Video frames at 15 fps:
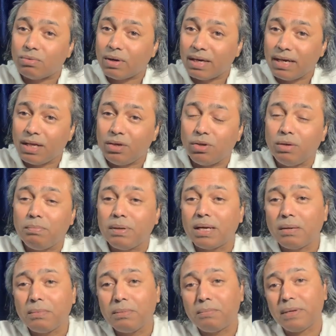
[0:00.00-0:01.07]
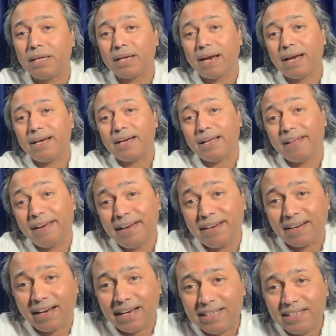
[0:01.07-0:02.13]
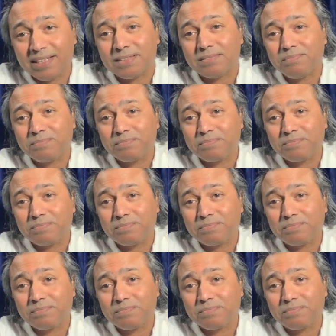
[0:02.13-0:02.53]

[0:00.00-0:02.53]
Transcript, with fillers: one day you will become a big writer great writer